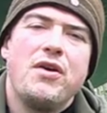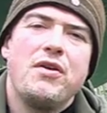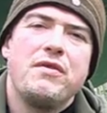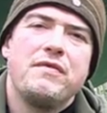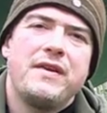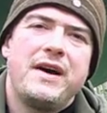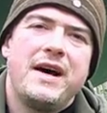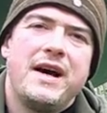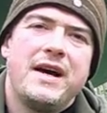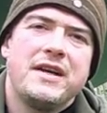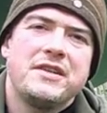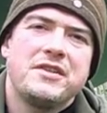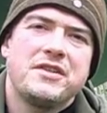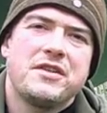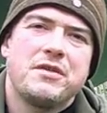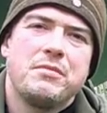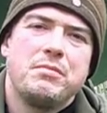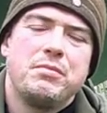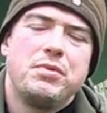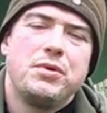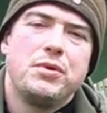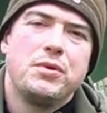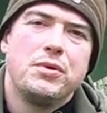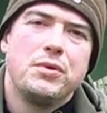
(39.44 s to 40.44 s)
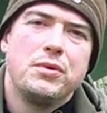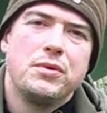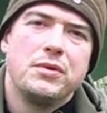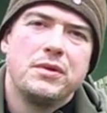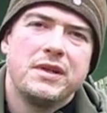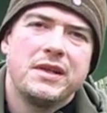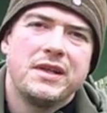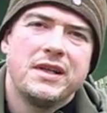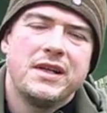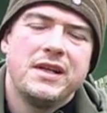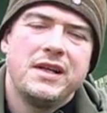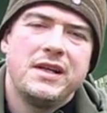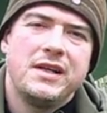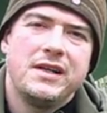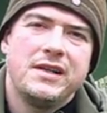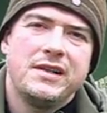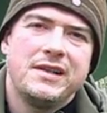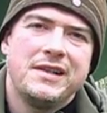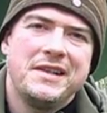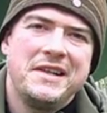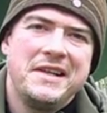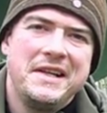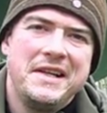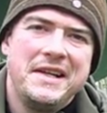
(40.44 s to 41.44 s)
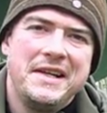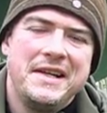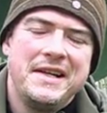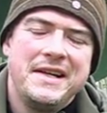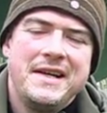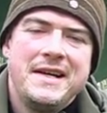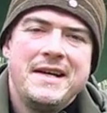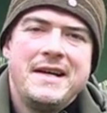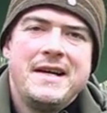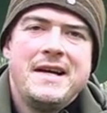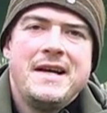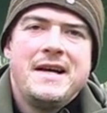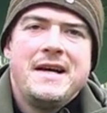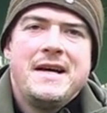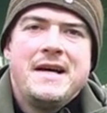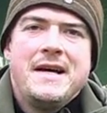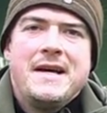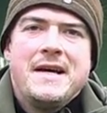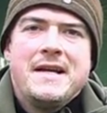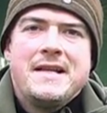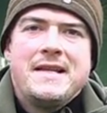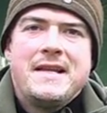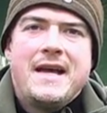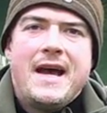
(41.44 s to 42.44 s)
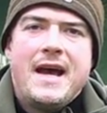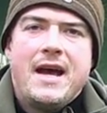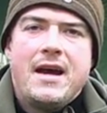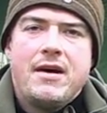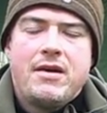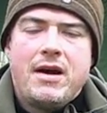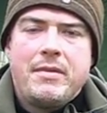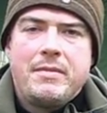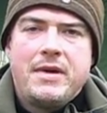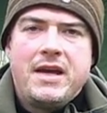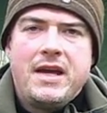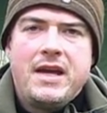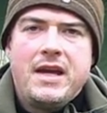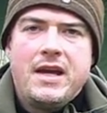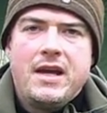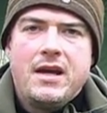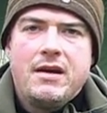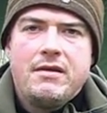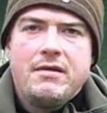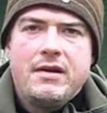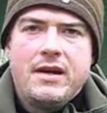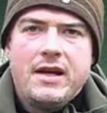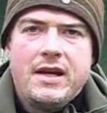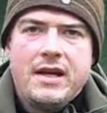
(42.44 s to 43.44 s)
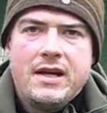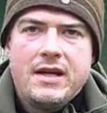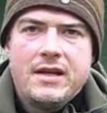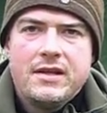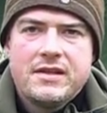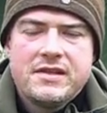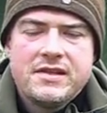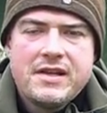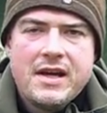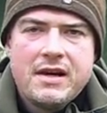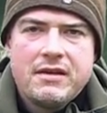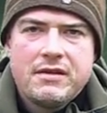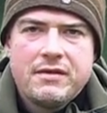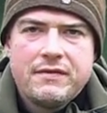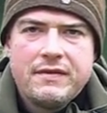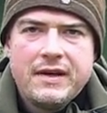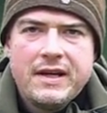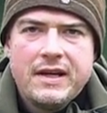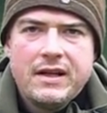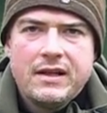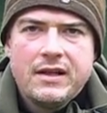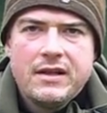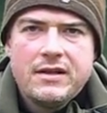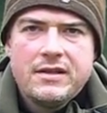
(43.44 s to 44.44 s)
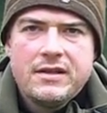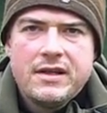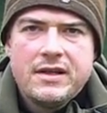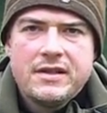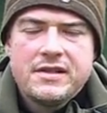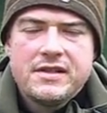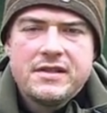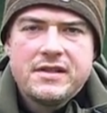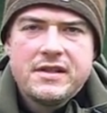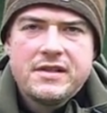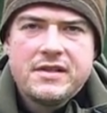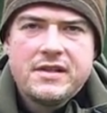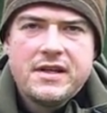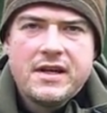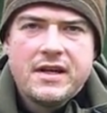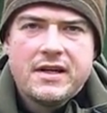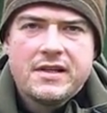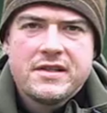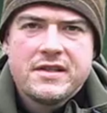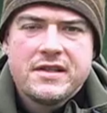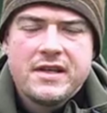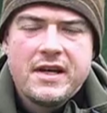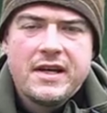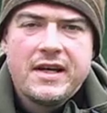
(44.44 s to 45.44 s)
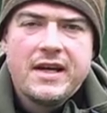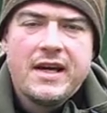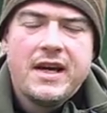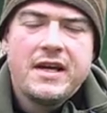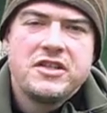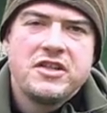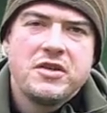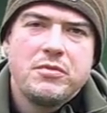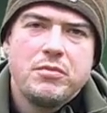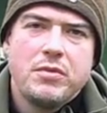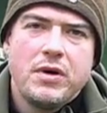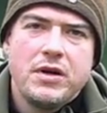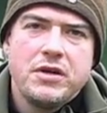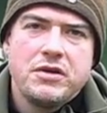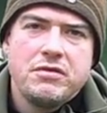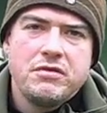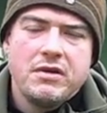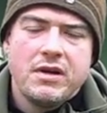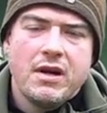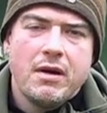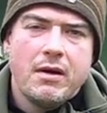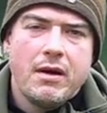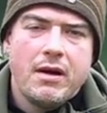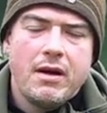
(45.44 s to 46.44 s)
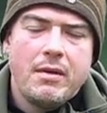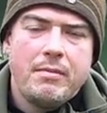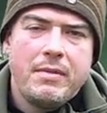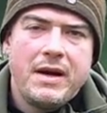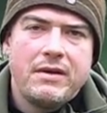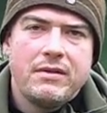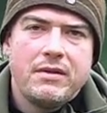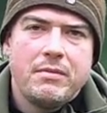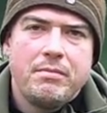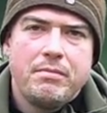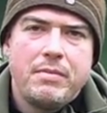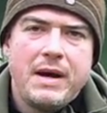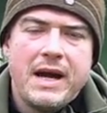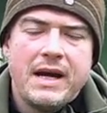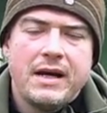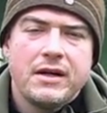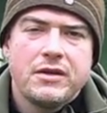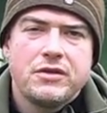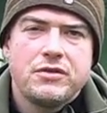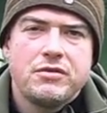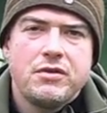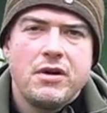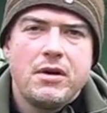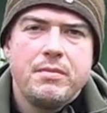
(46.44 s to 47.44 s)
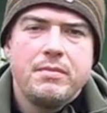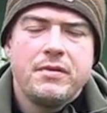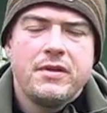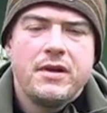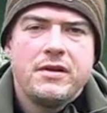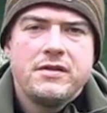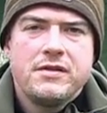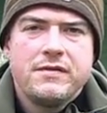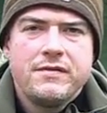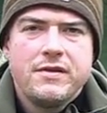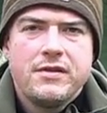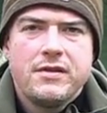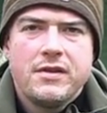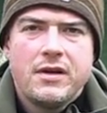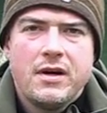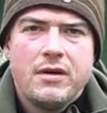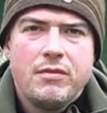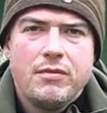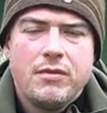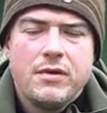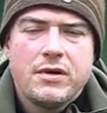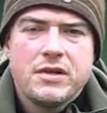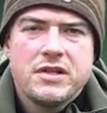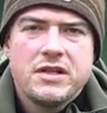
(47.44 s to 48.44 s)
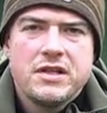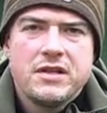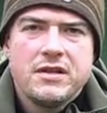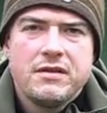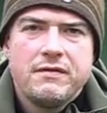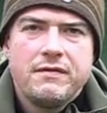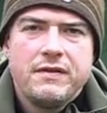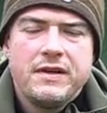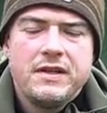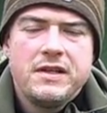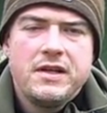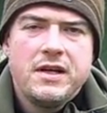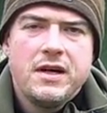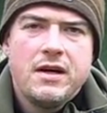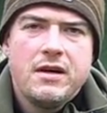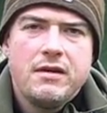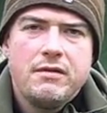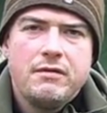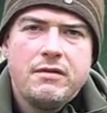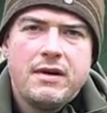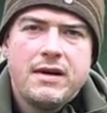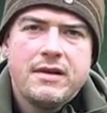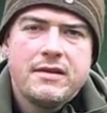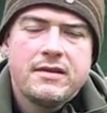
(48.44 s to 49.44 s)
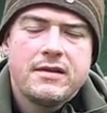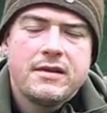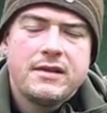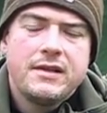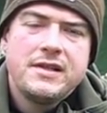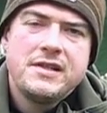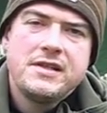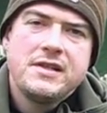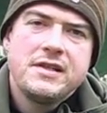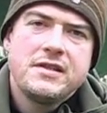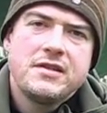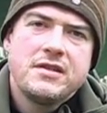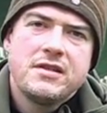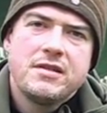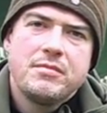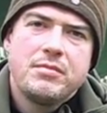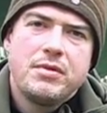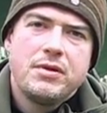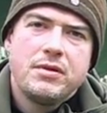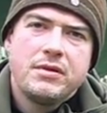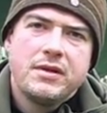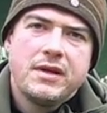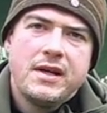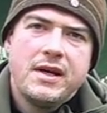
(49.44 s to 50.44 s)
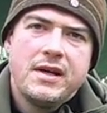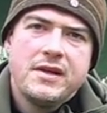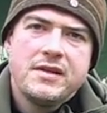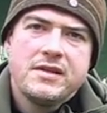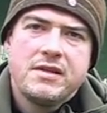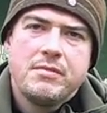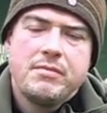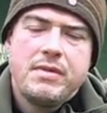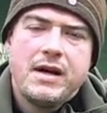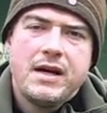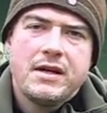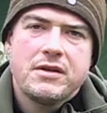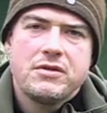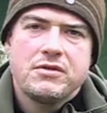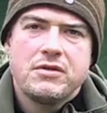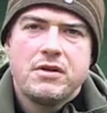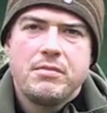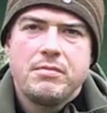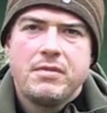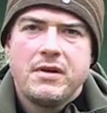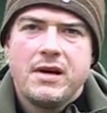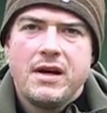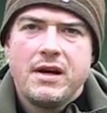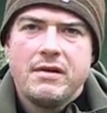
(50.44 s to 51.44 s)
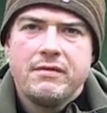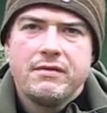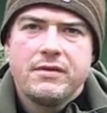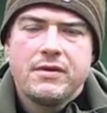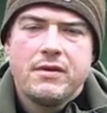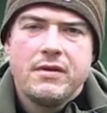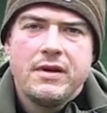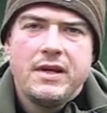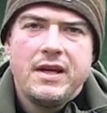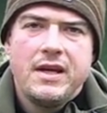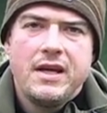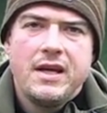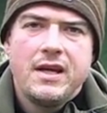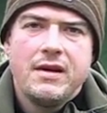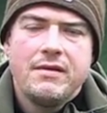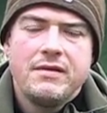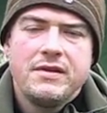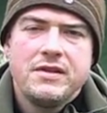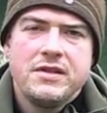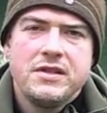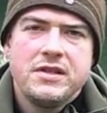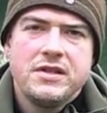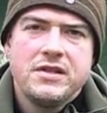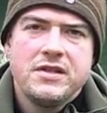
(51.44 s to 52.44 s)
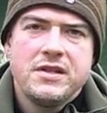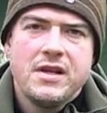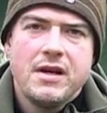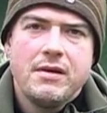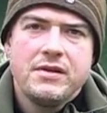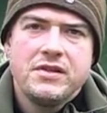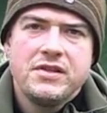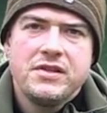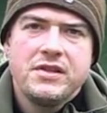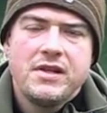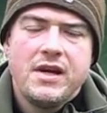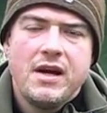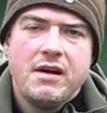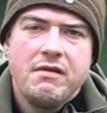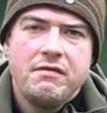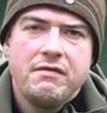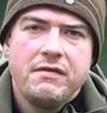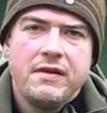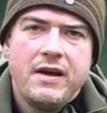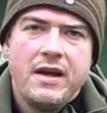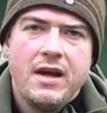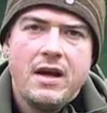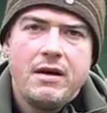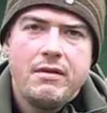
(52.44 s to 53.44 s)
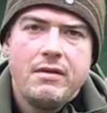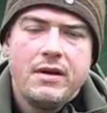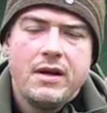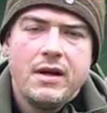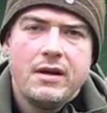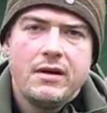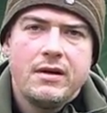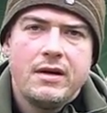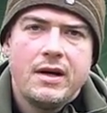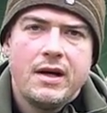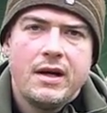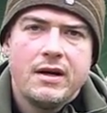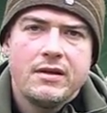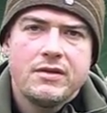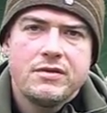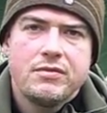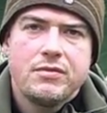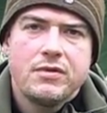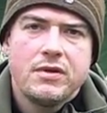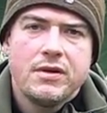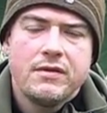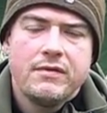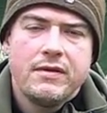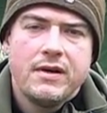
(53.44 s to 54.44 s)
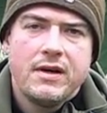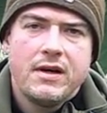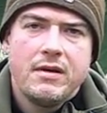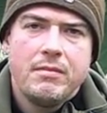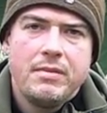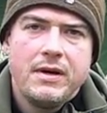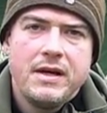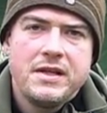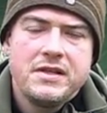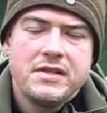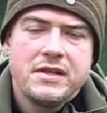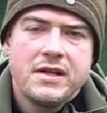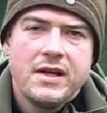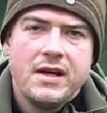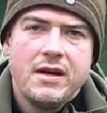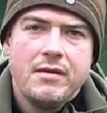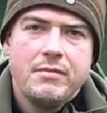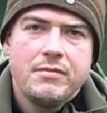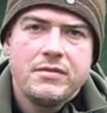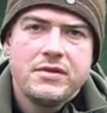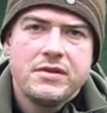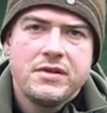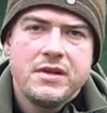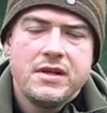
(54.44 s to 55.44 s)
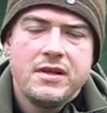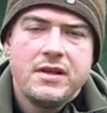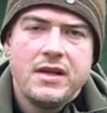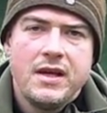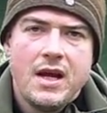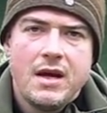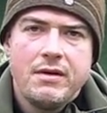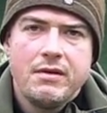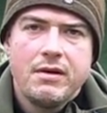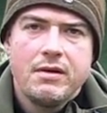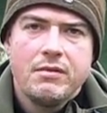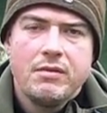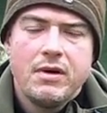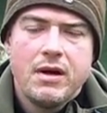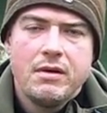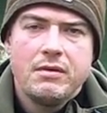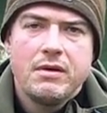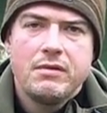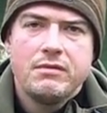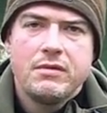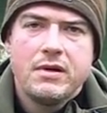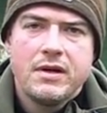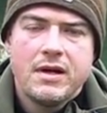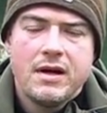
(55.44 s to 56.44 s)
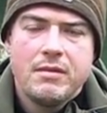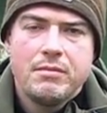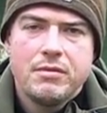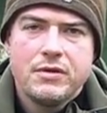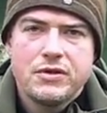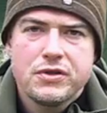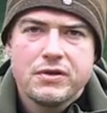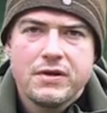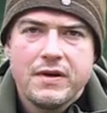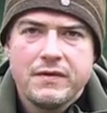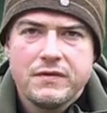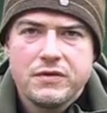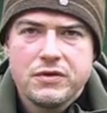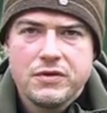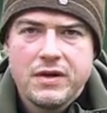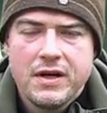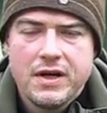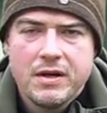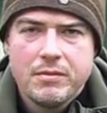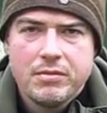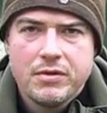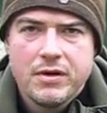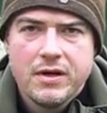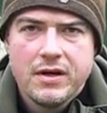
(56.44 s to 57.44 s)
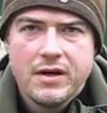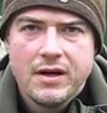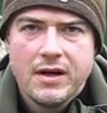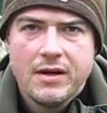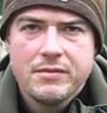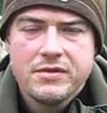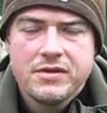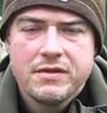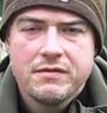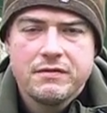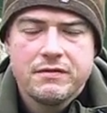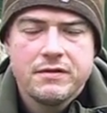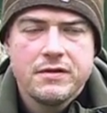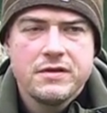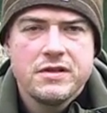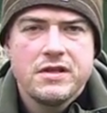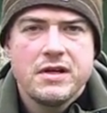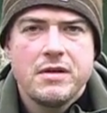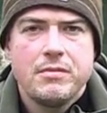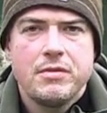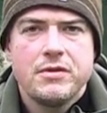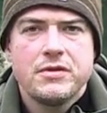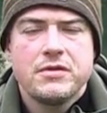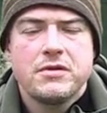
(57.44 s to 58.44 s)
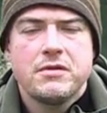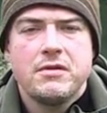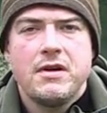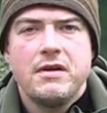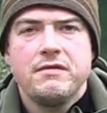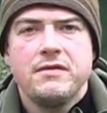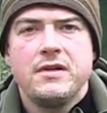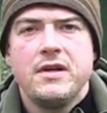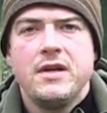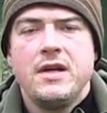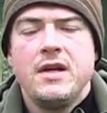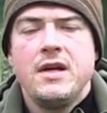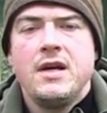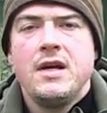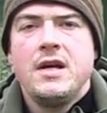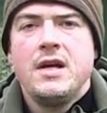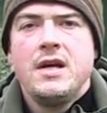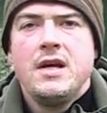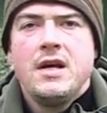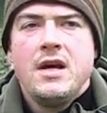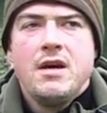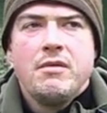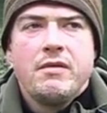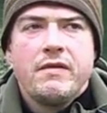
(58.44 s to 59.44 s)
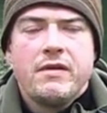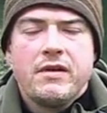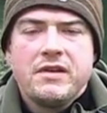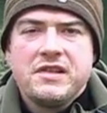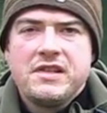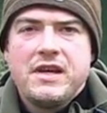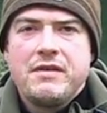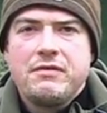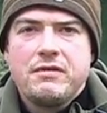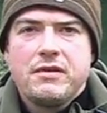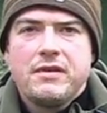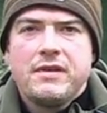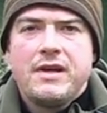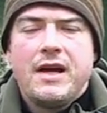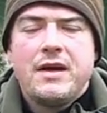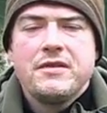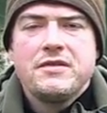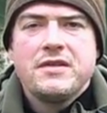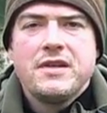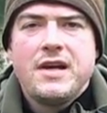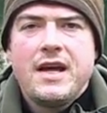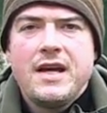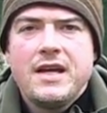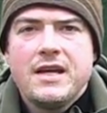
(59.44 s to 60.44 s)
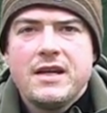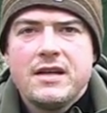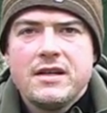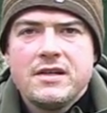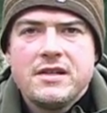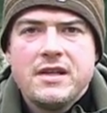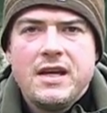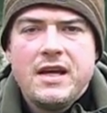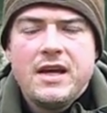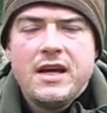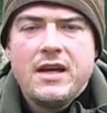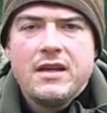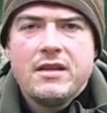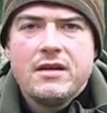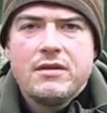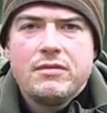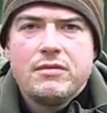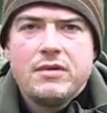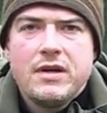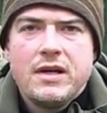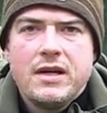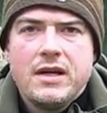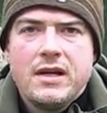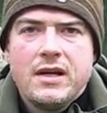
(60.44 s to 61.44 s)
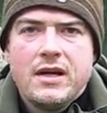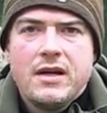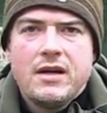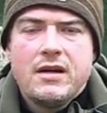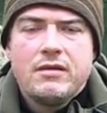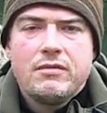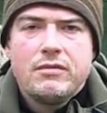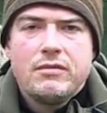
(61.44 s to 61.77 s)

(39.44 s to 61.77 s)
of Ask Paul Kirtley. Now I'm here in the south of England, in Sussex. In case you're wondering about the backdrop, those of you that are watching the video rather than listening to the podcast, the backdrop I've got here is just our staff area at one of our base camps in the area where we run our bushcraft training programs at Frontier Bushcraft. We've got several thousand acres here that we